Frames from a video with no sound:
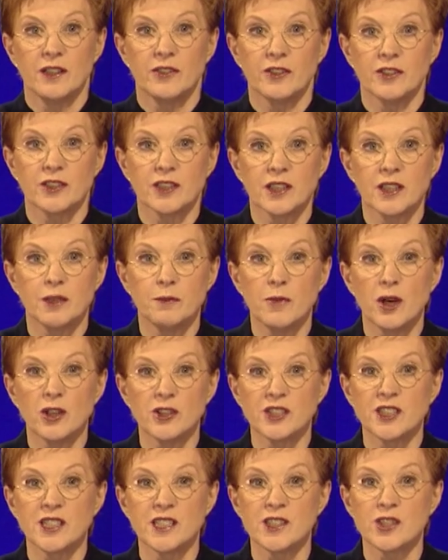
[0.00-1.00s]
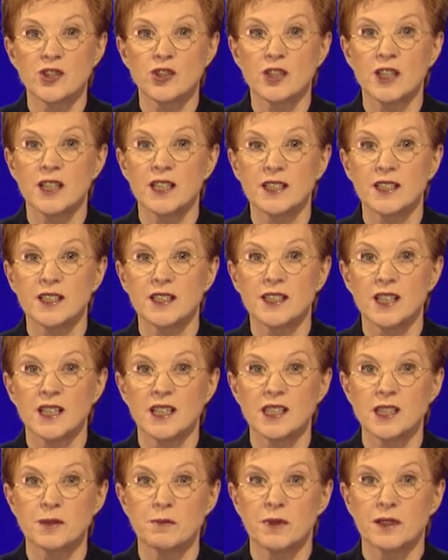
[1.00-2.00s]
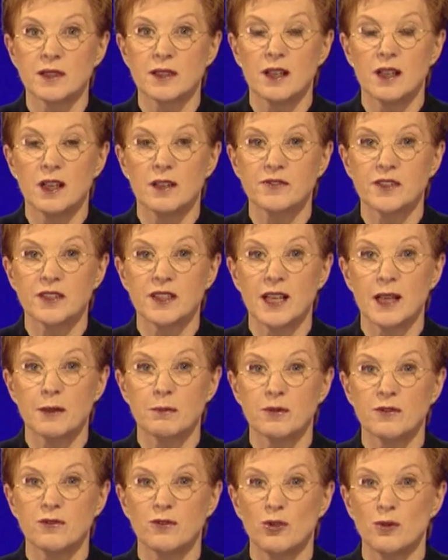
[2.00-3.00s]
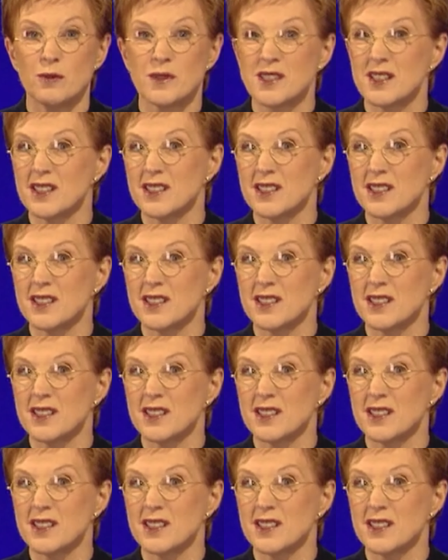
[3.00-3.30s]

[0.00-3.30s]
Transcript: that a commodities trader does, but after that performance,